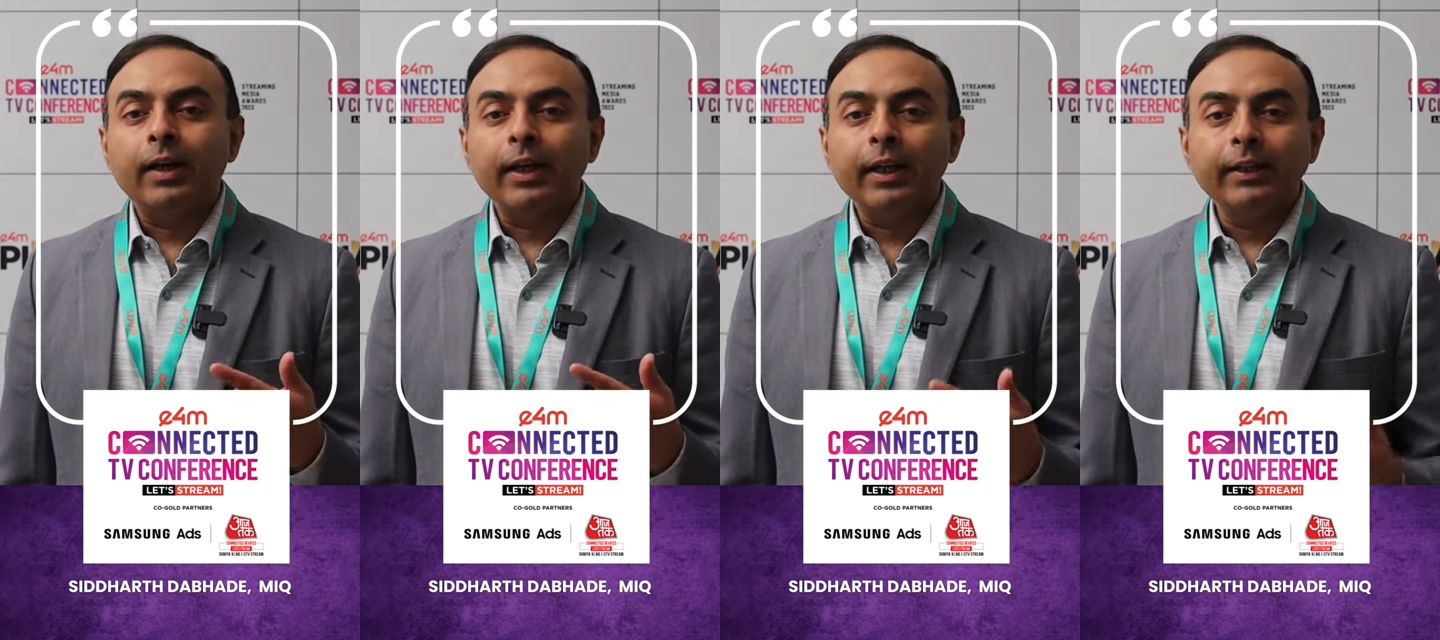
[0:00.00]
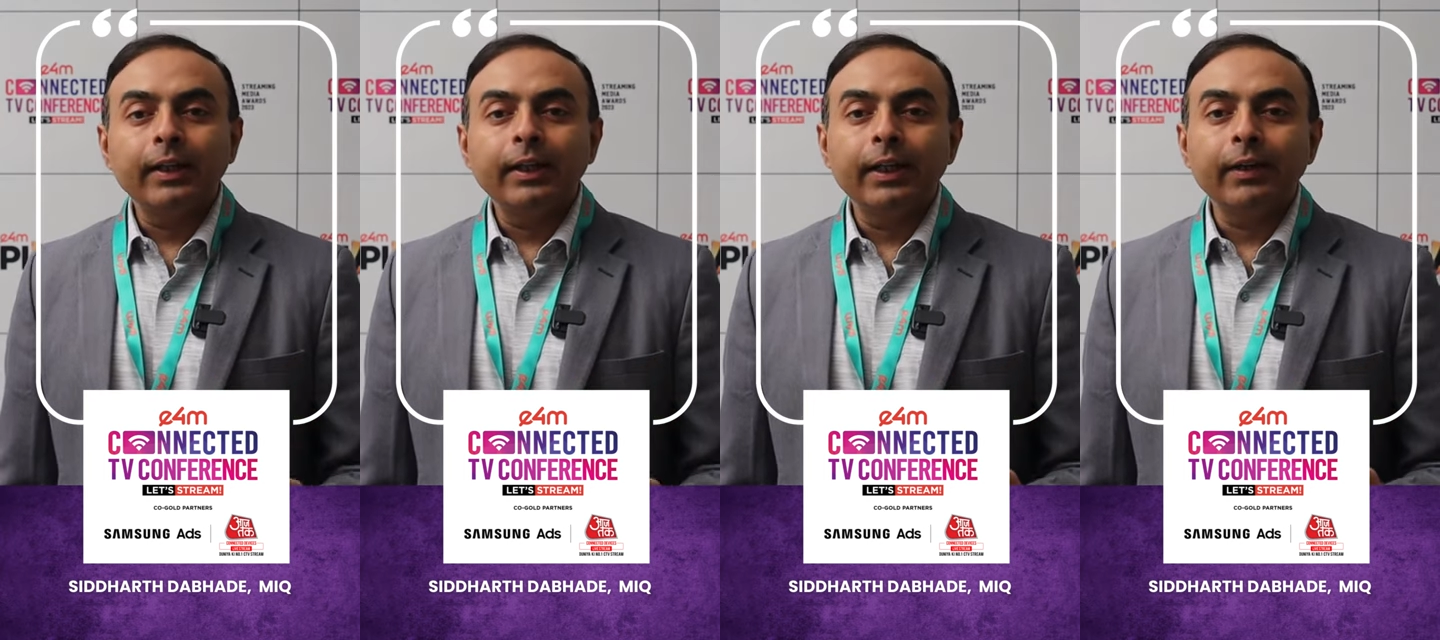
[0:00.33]

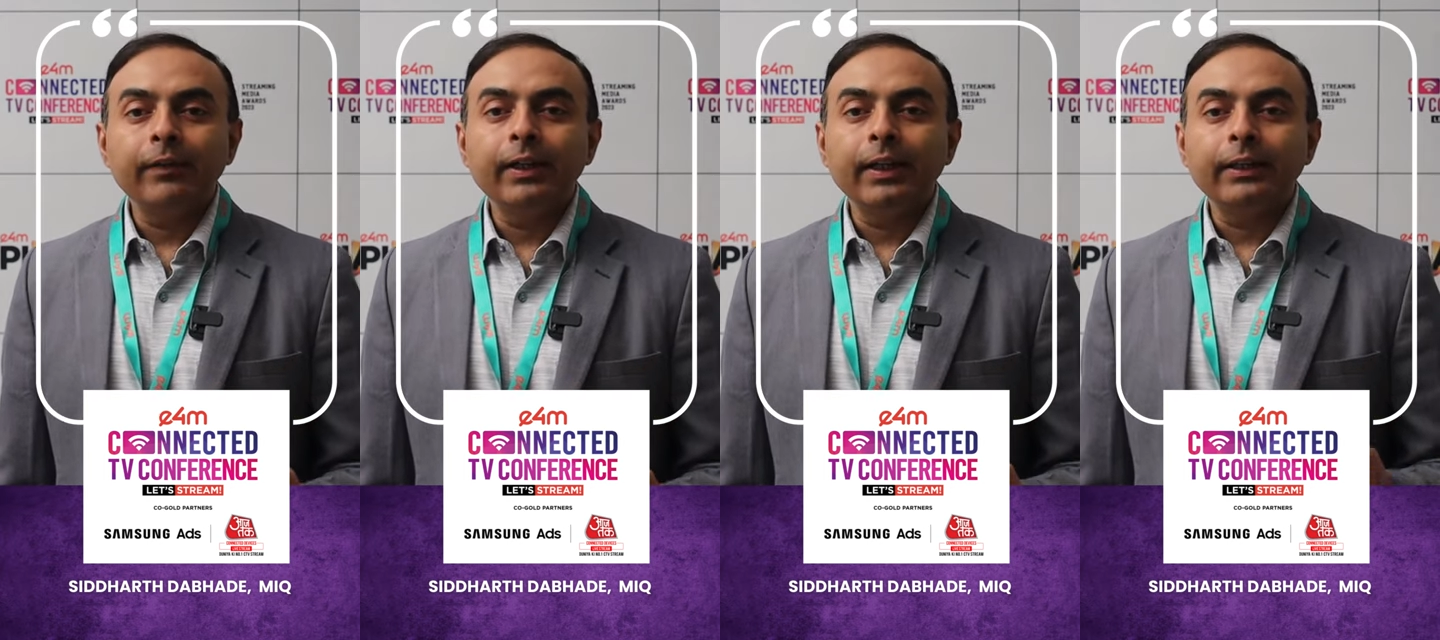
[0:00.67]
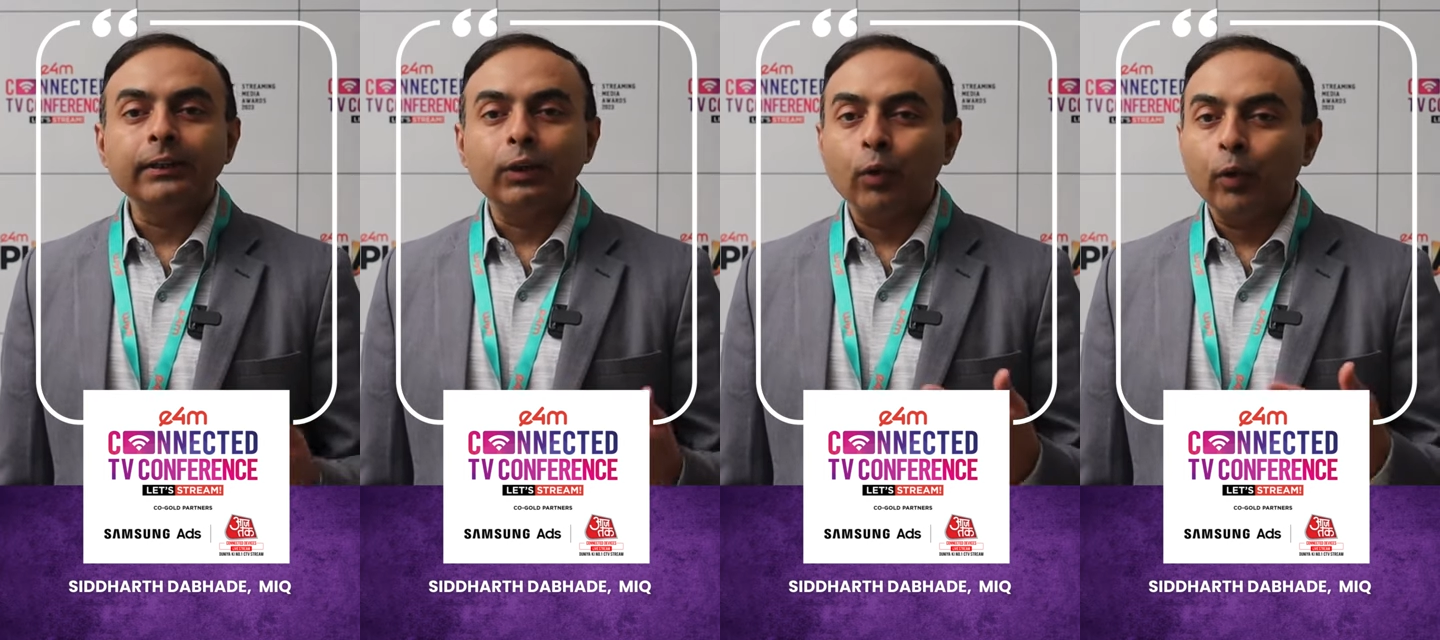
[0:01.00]
connected TV
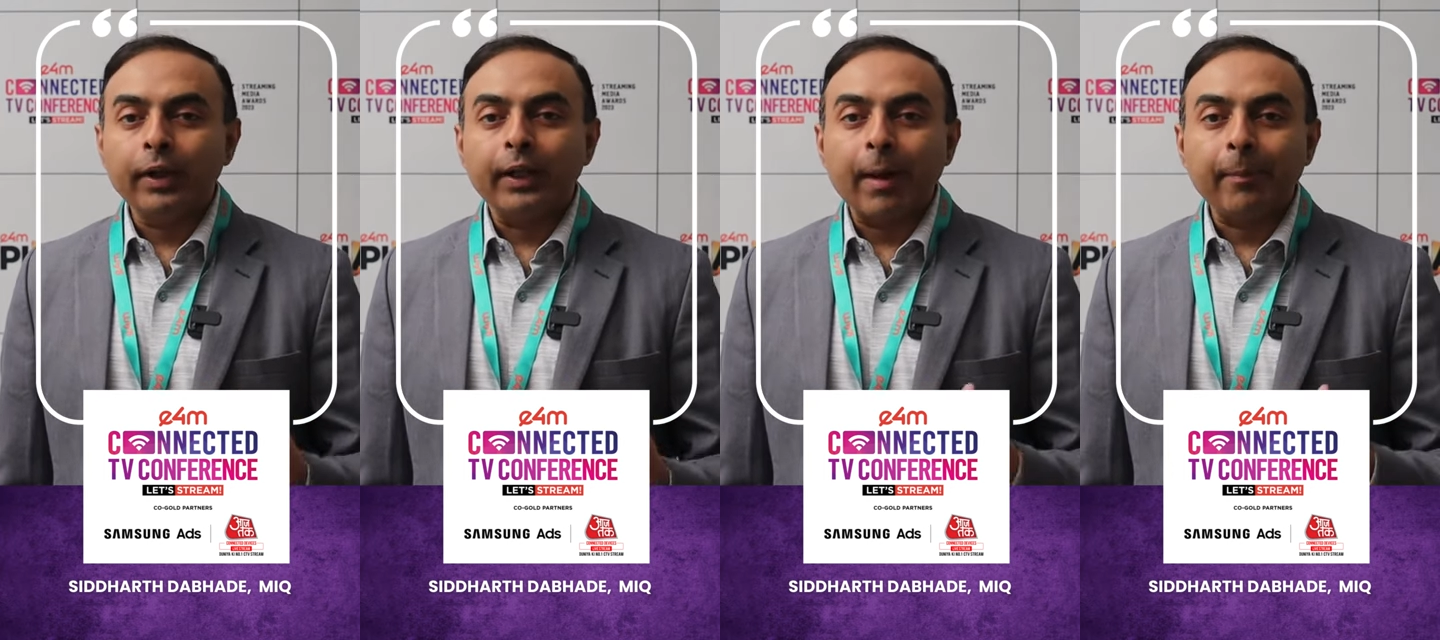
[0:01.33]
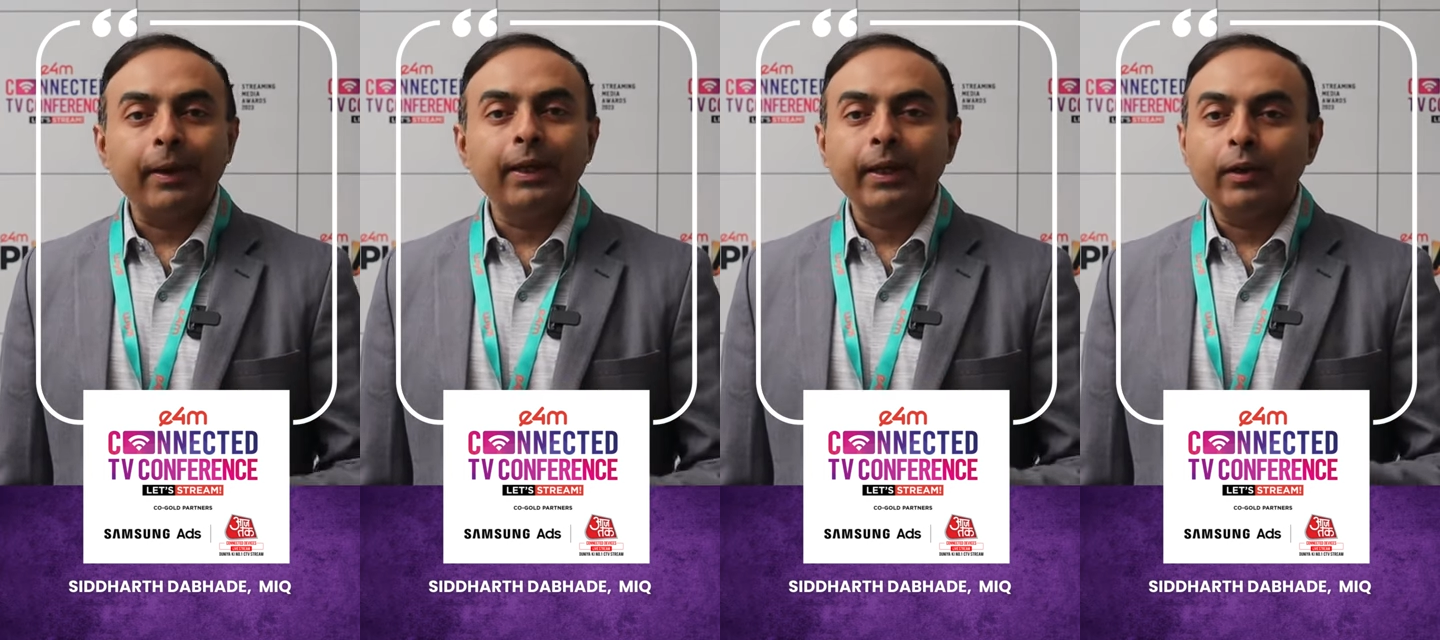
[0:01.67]
is growing
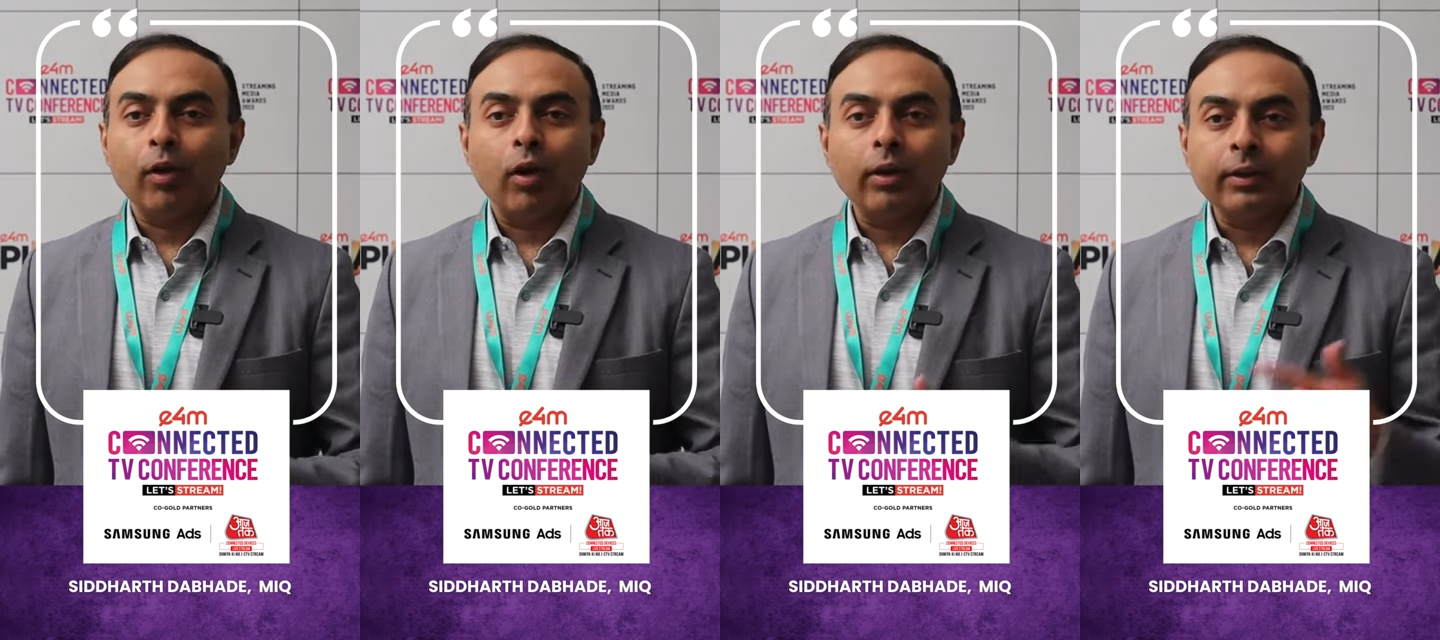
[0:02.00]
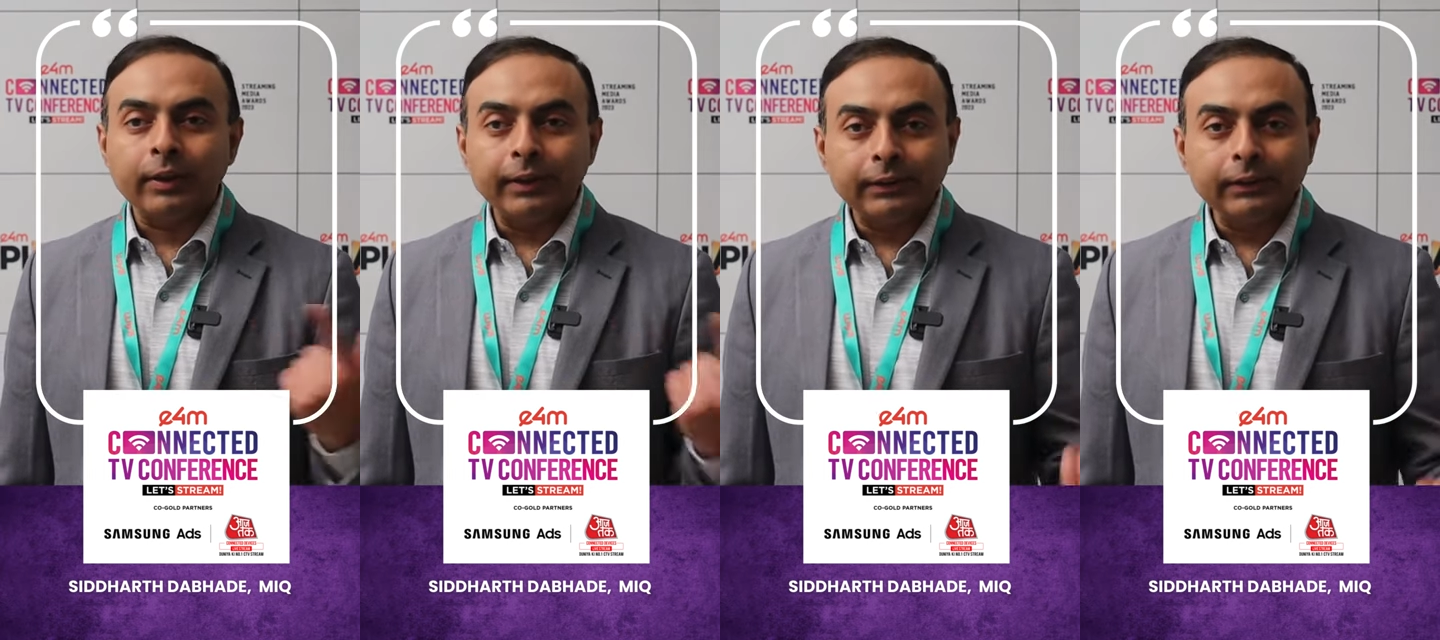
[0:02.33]
rapidly in all
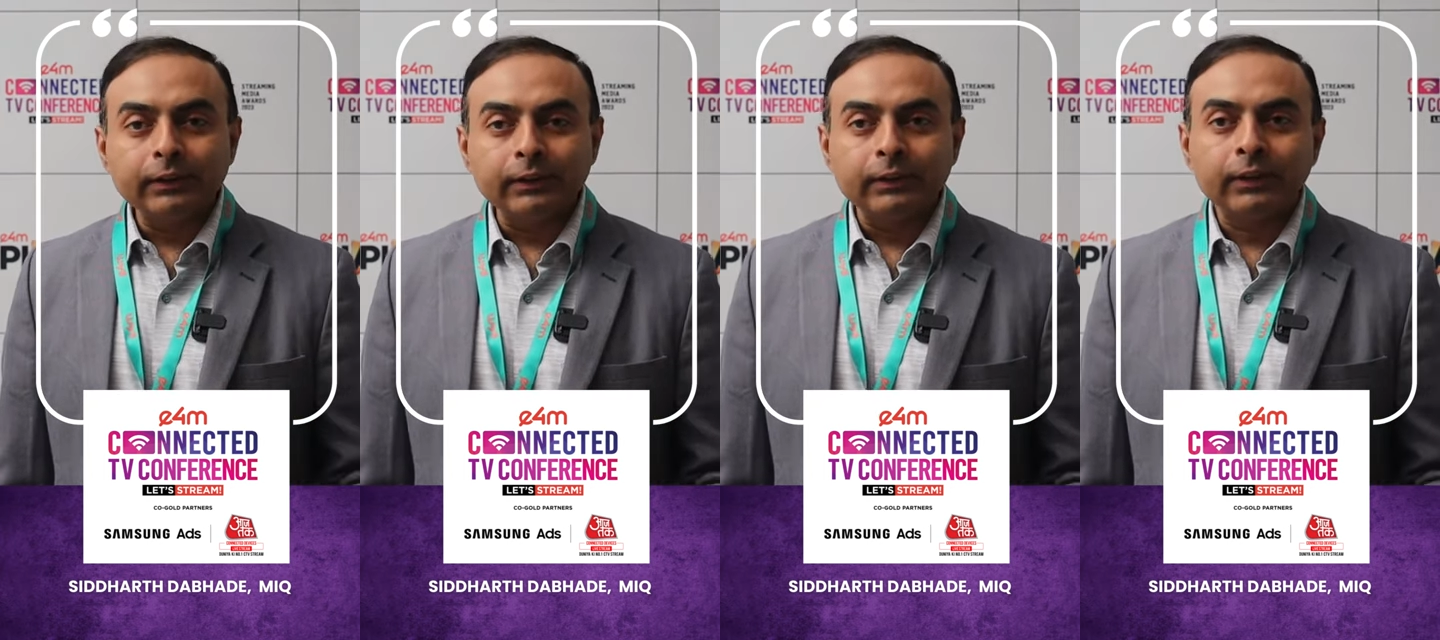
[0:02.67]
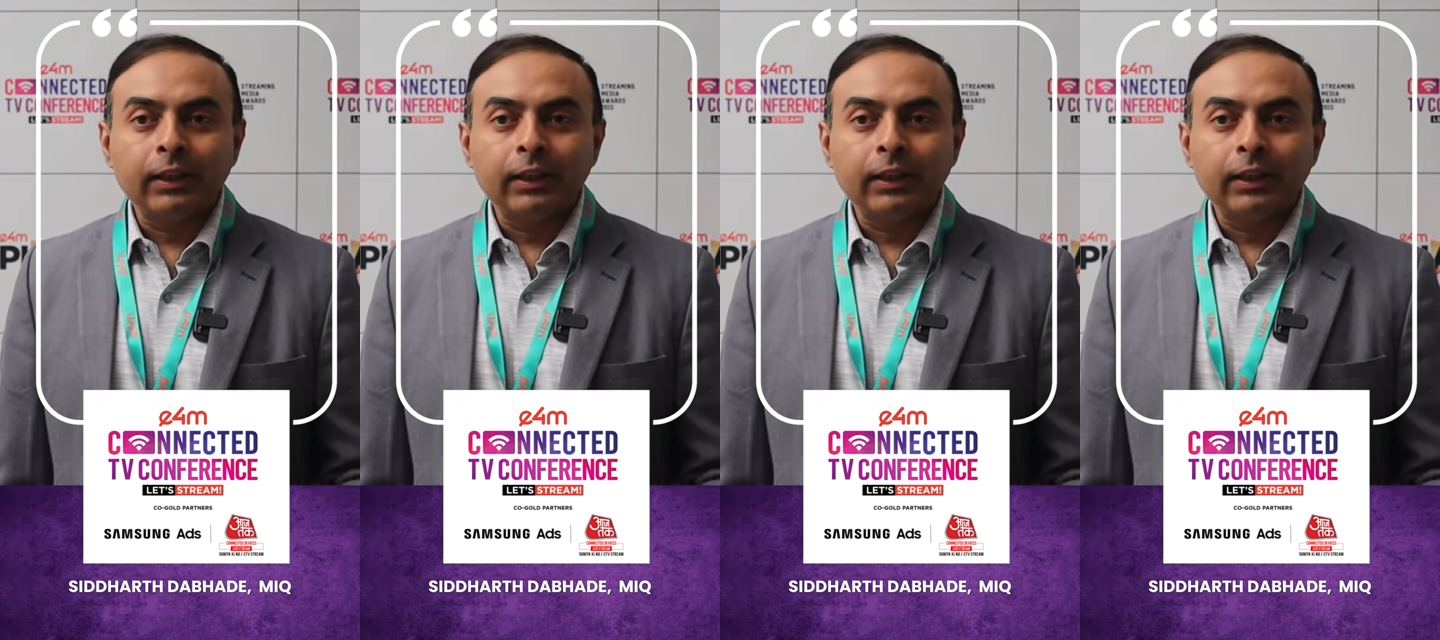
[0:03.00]
regions.